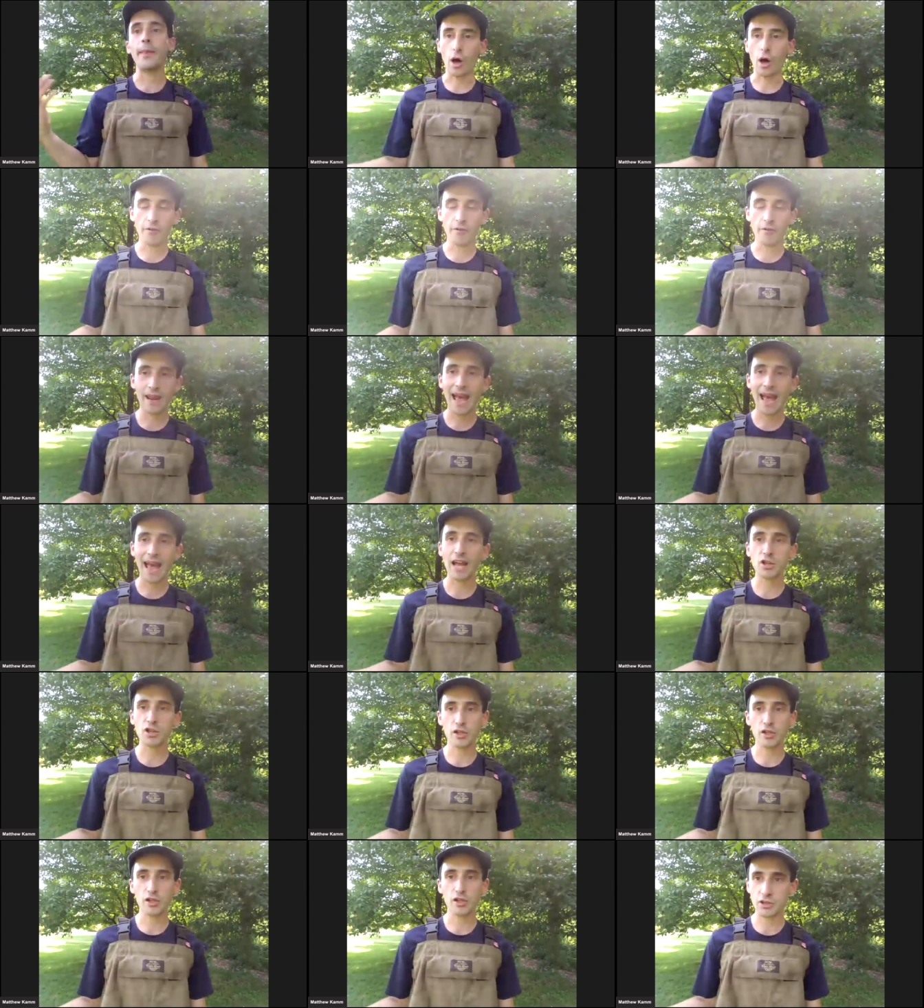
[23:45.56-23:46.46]
hatch in
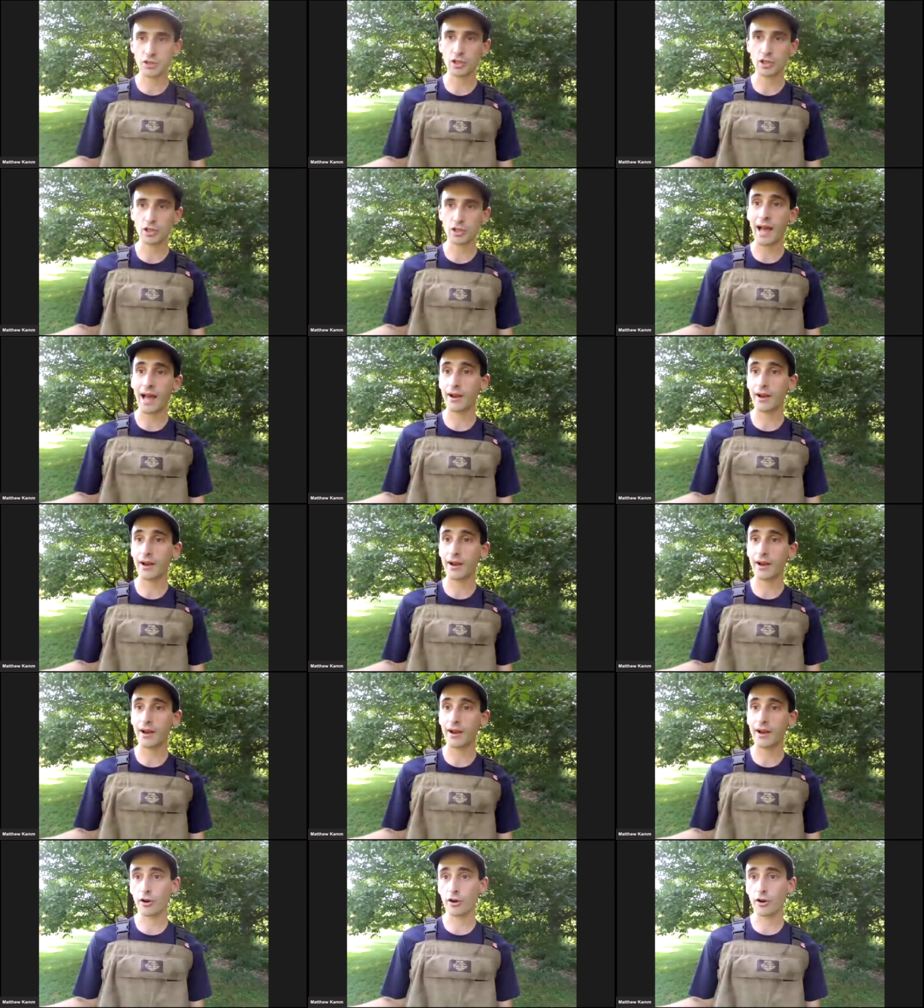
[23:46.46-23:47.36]
late July or early
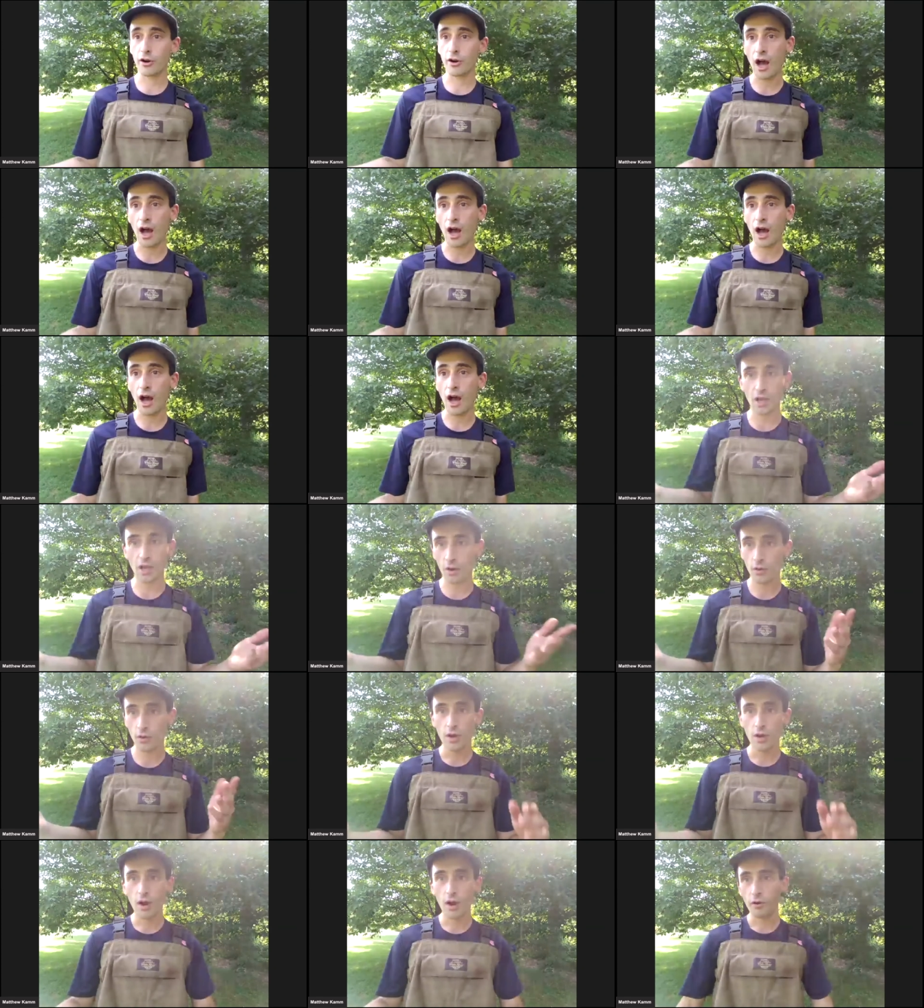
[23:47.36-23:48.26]
August. So
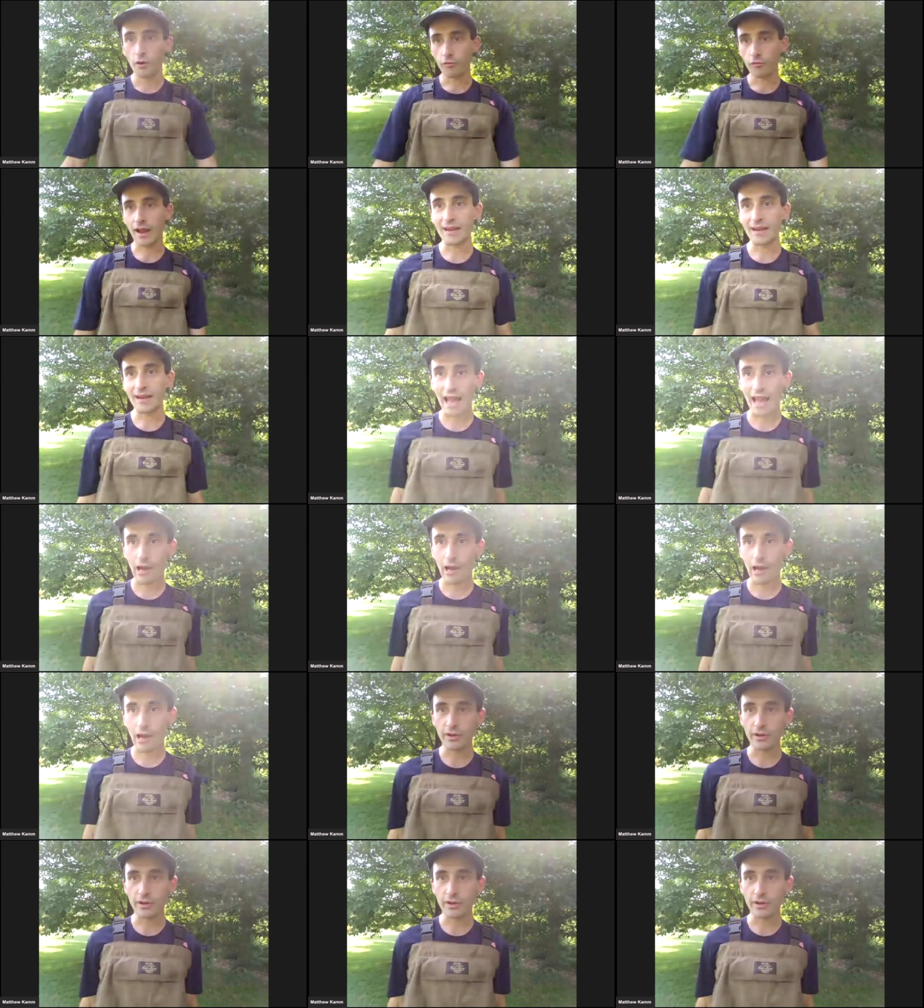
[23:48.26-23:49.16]
right now is,
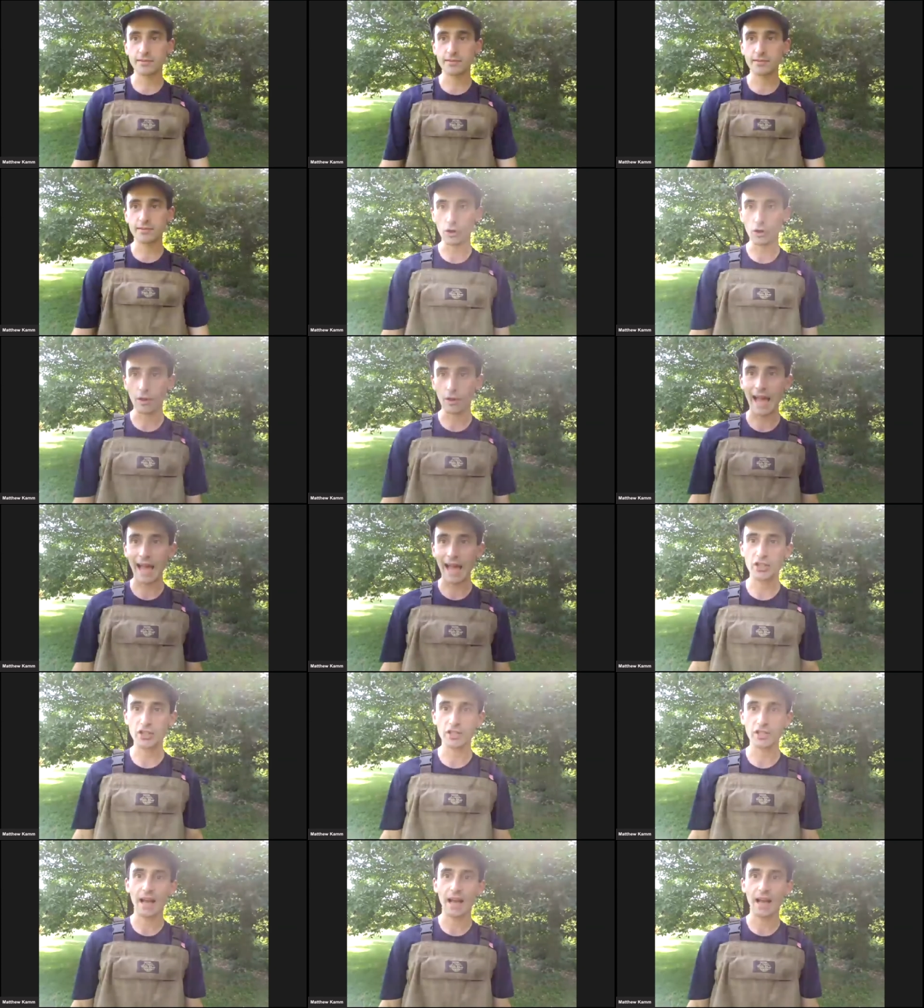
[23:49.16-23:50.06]
is turtle hatching
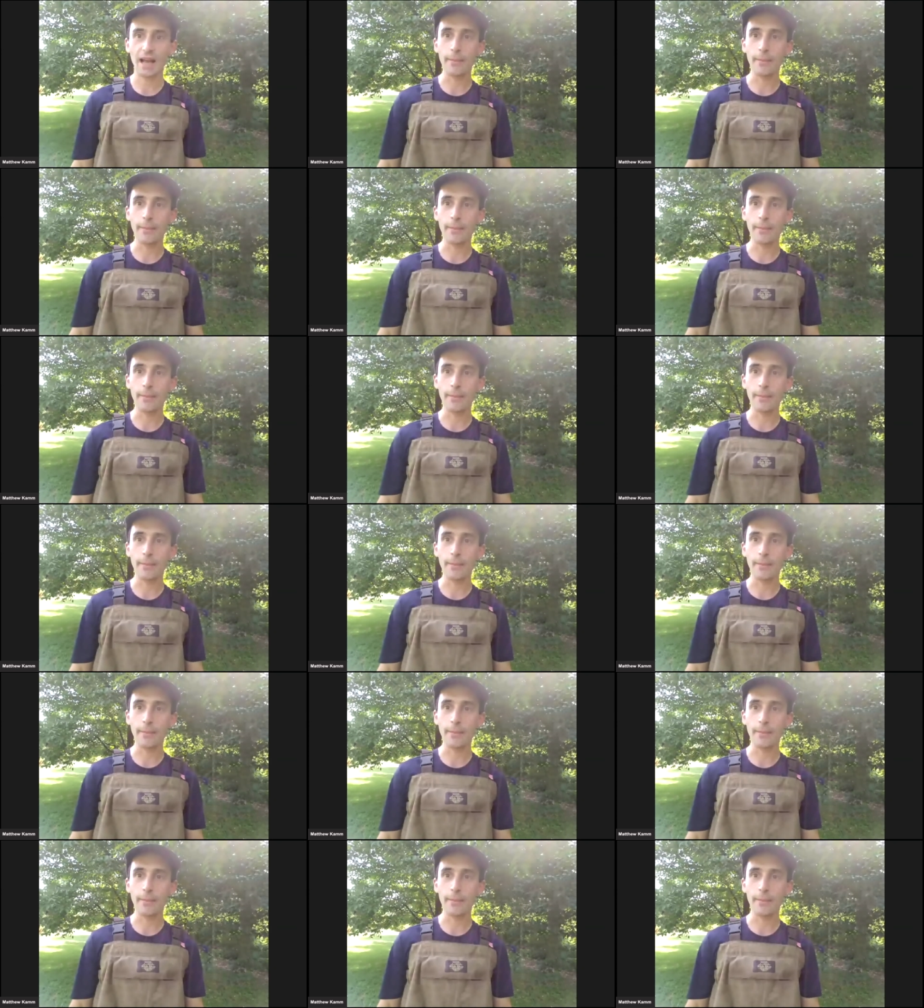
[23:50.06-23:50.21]
time.